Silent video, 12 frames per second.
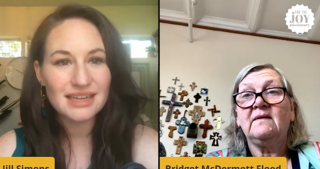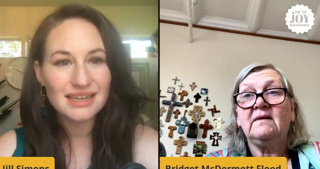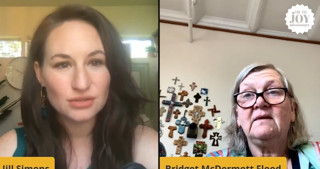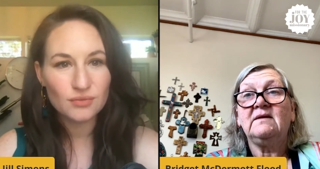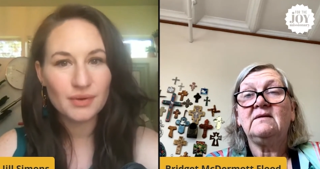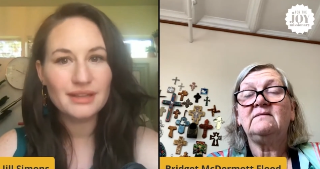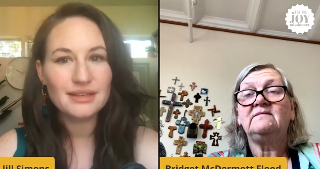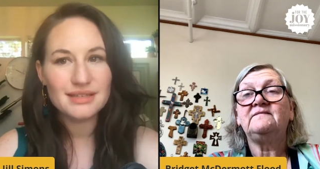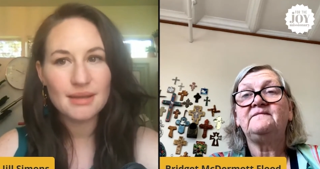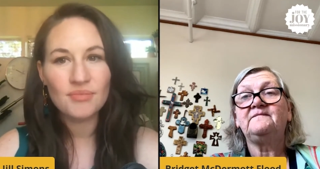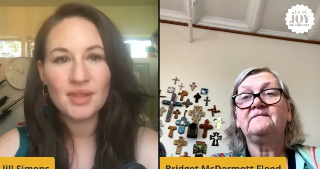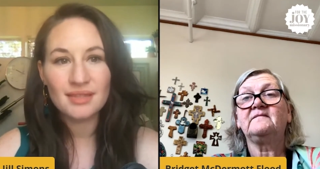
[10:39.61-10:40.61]
Speaker 1: it's really
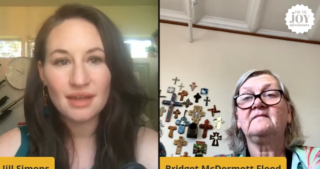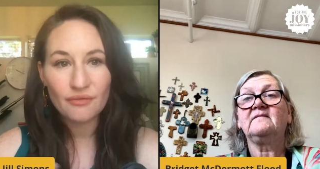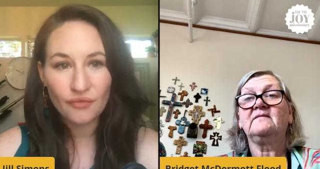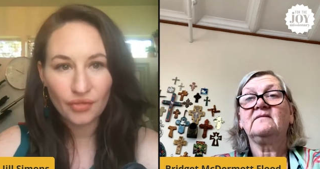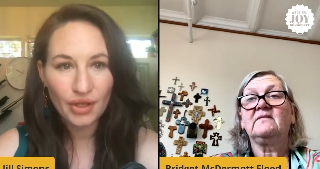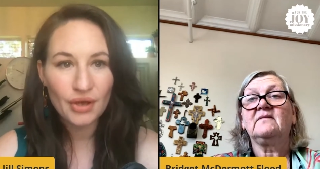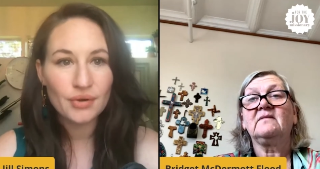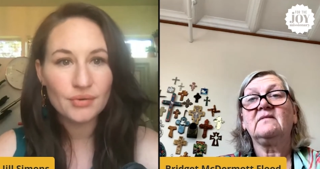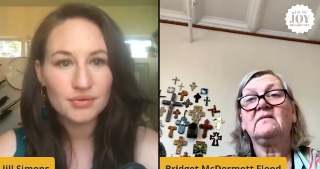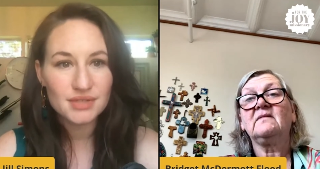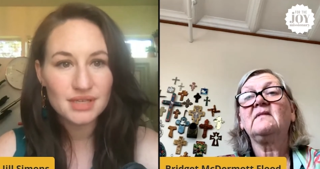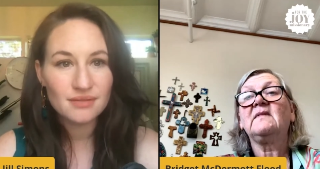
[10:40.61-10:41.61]
something that
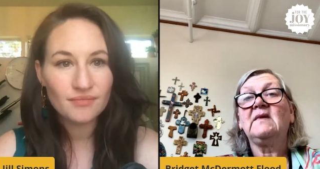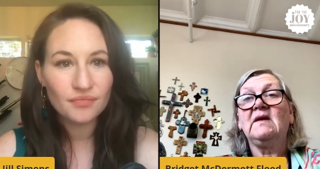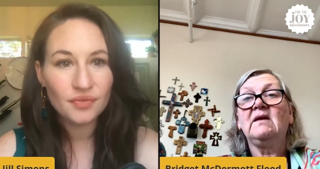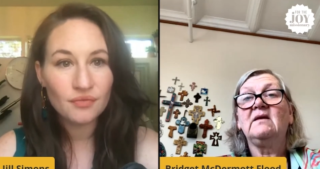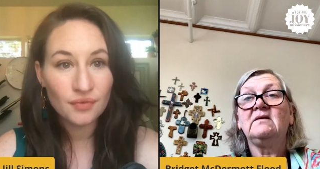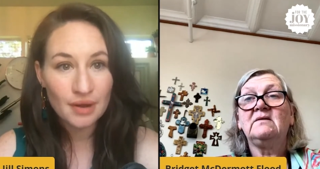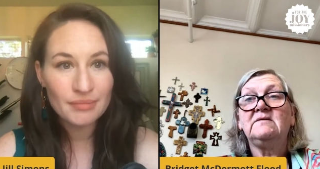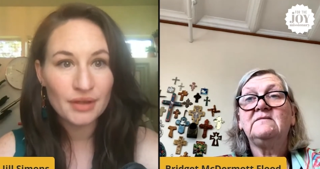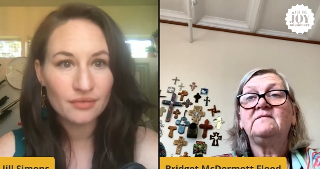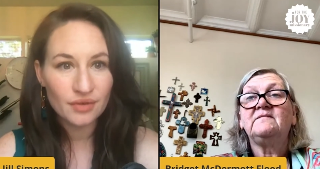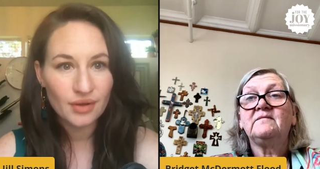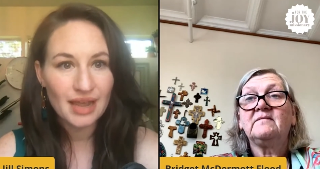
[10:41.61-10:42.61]
flows from
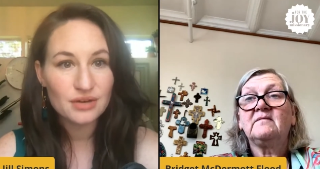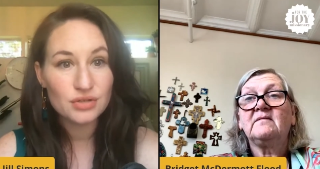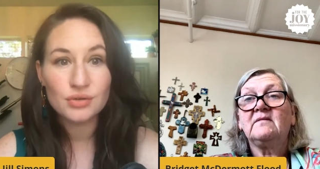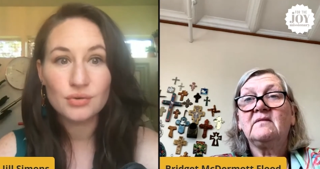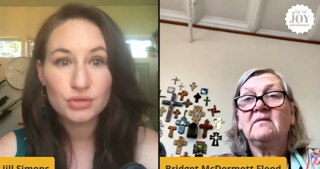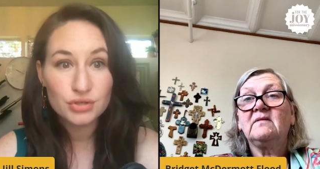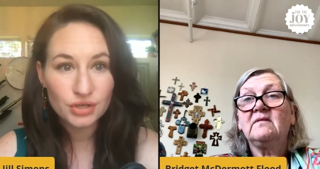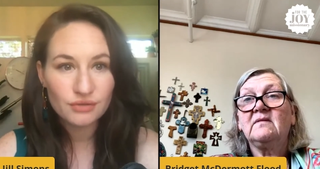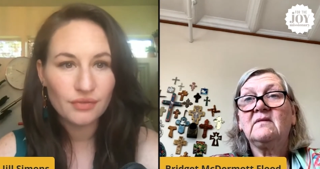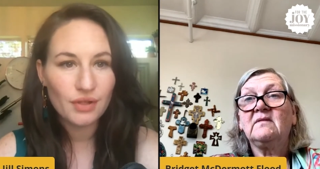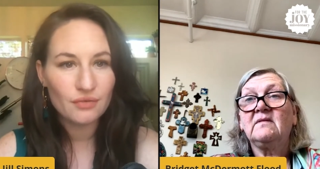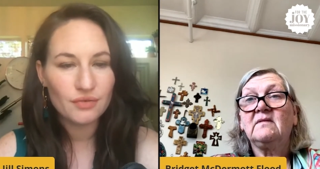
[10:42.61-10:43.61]
their vocation or
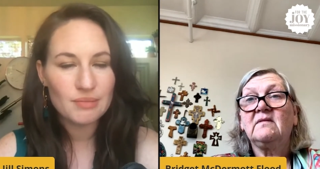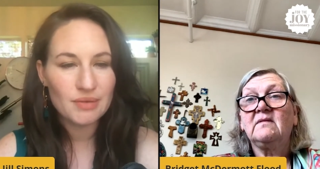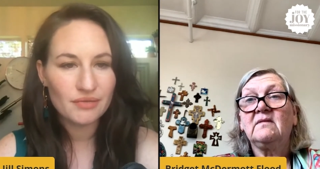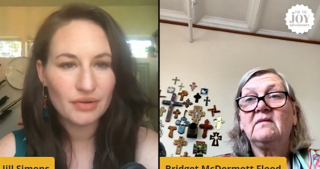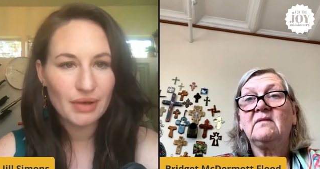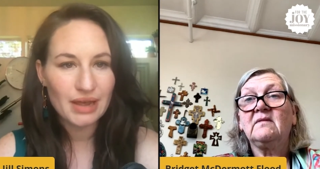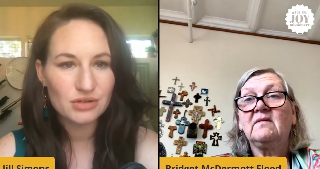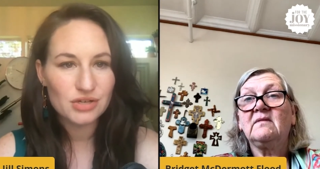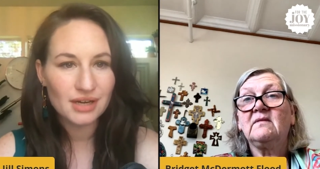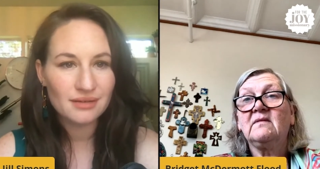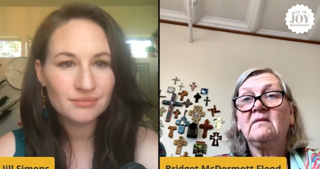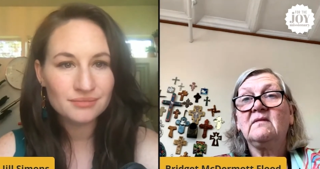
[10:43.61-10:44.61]
should flow from their
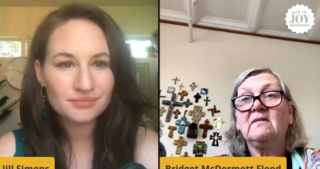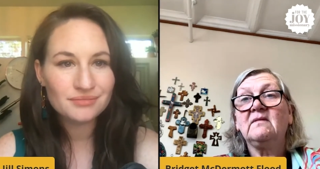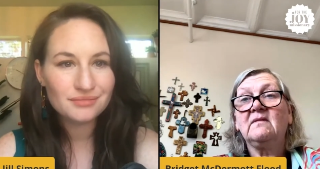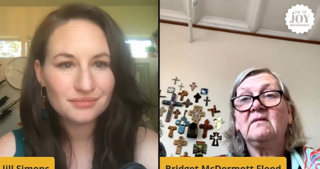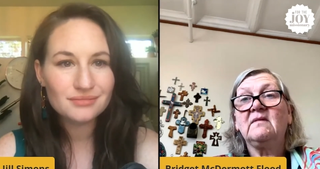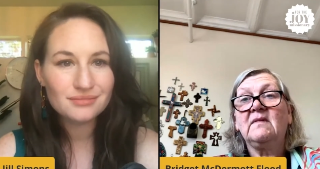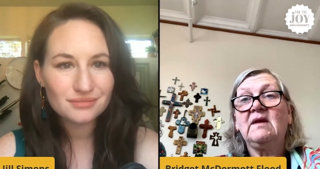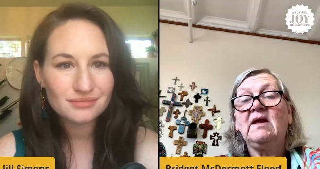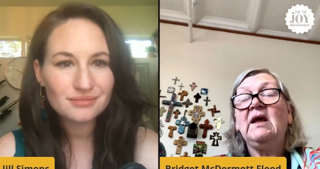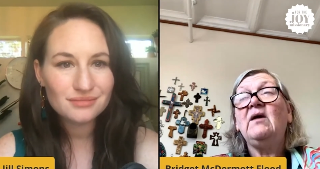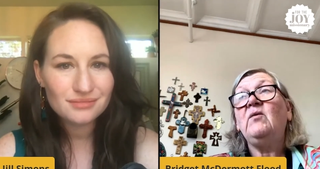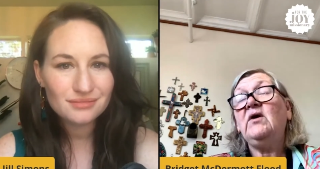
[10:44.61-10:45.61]
vocation.
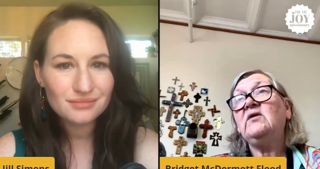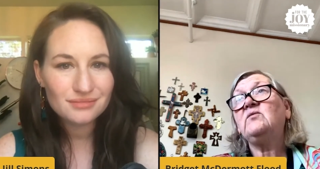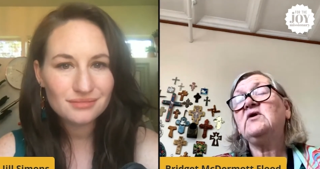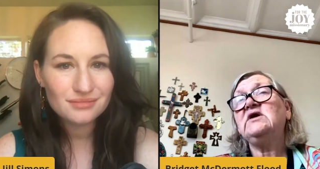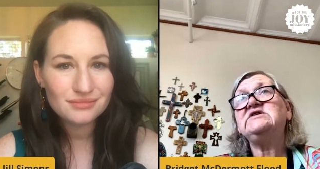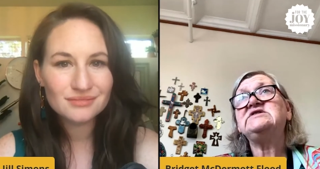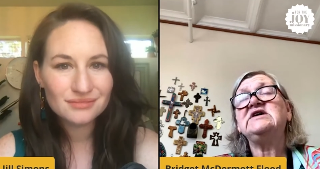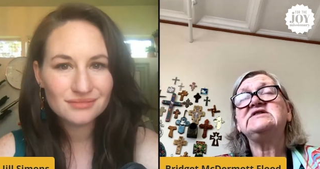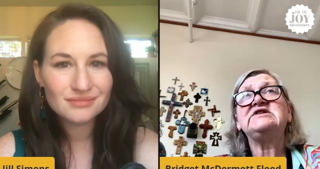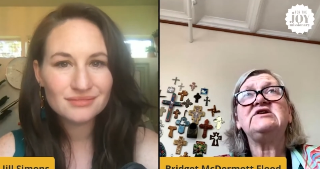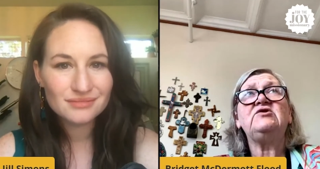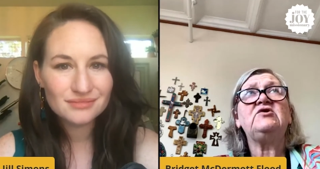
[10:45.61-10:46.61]
Speaker 2: Well, it really
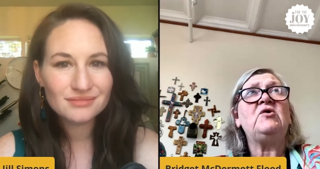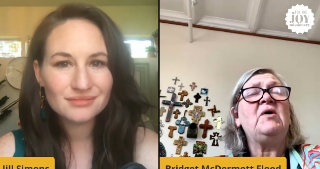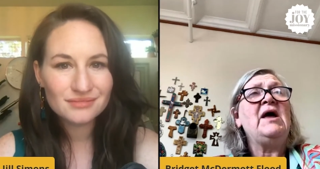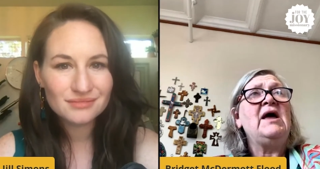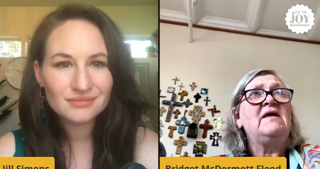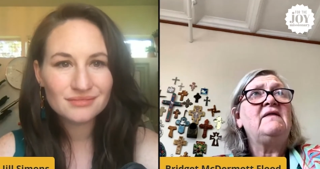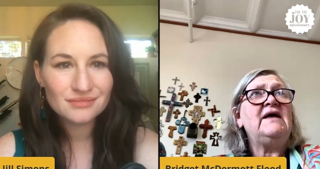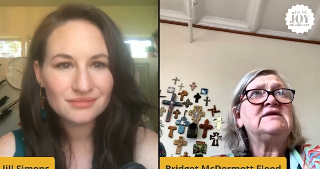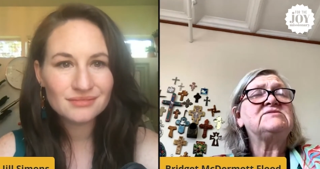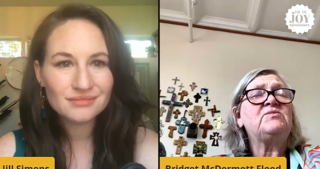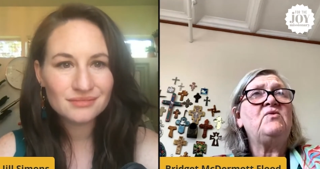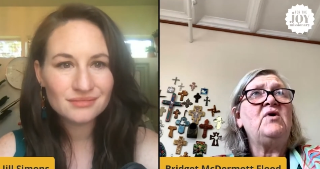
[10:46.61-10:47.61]
does. And you know,
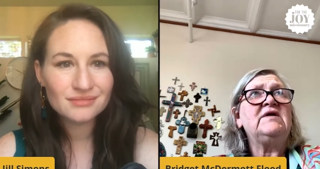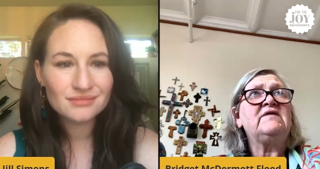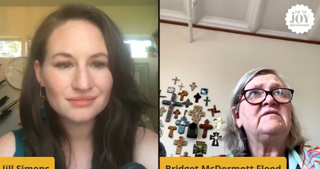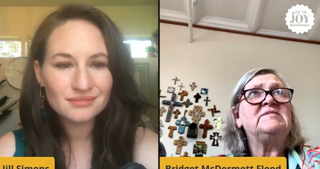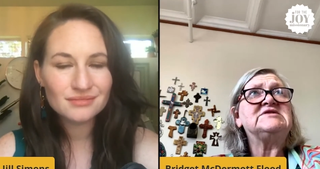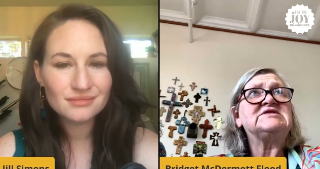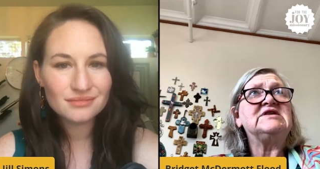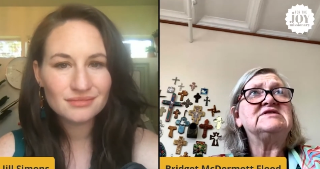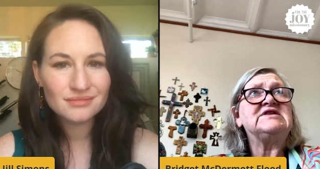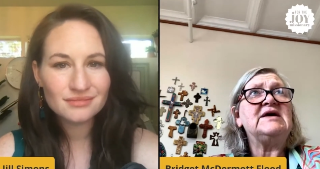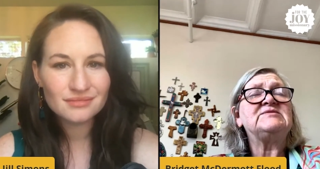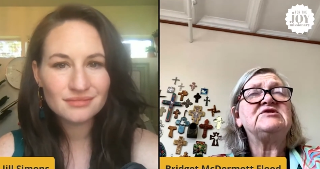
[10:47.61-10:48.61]
that's one of the
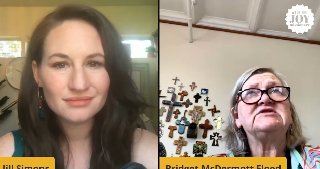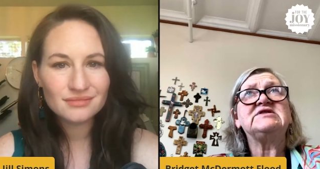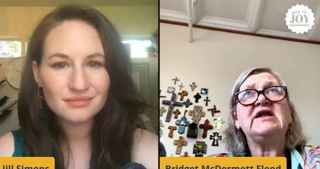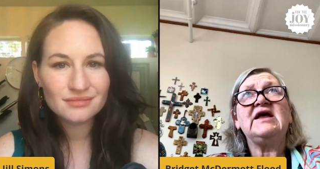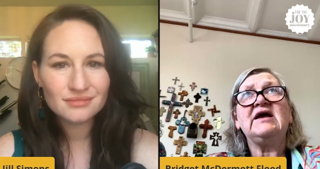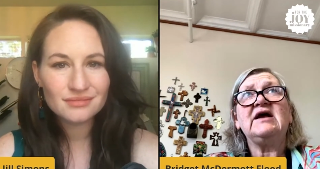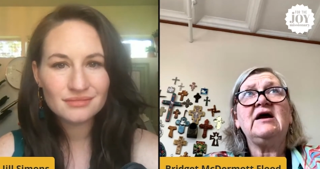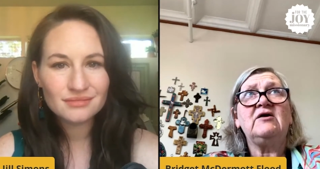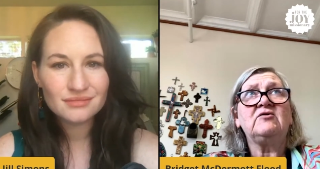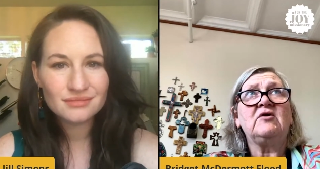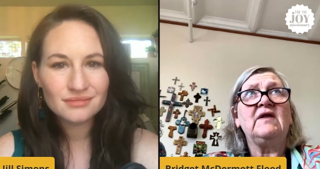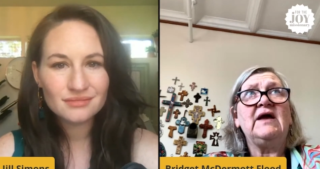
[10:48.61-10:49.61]
misconceptions that I
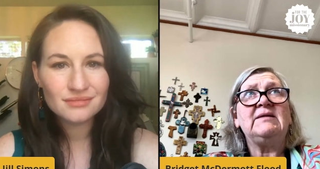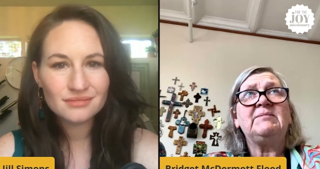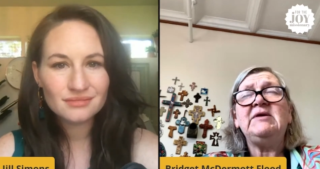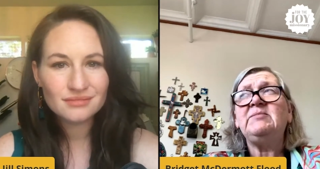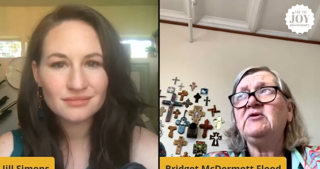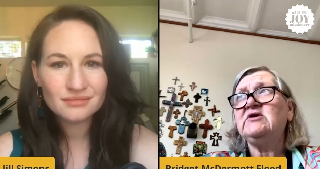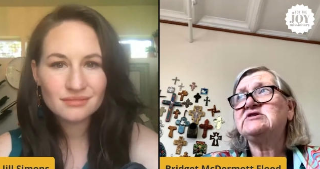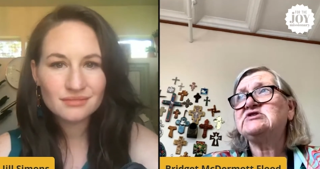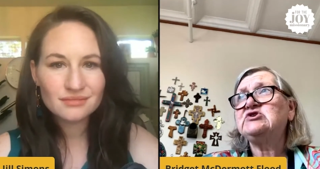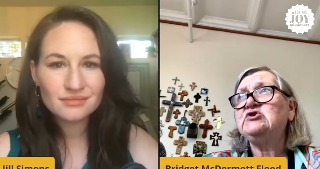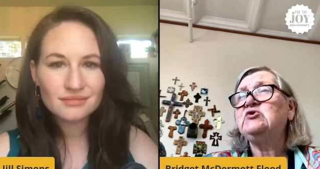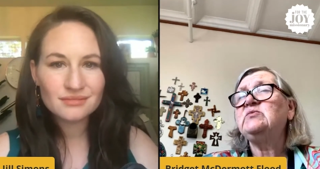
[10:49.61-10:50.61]
encounter a lot. People
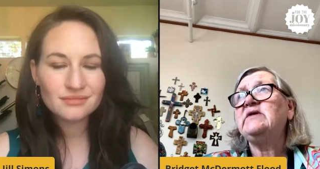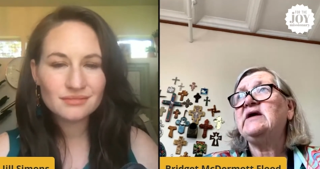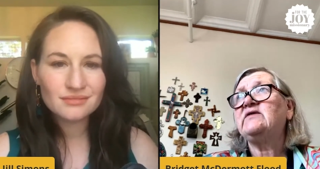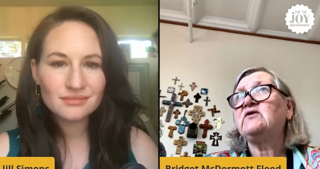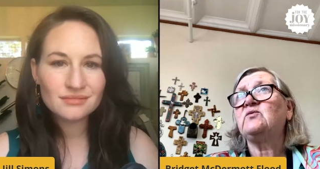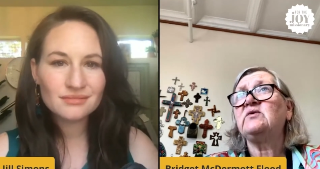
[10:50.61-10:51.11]
assume that the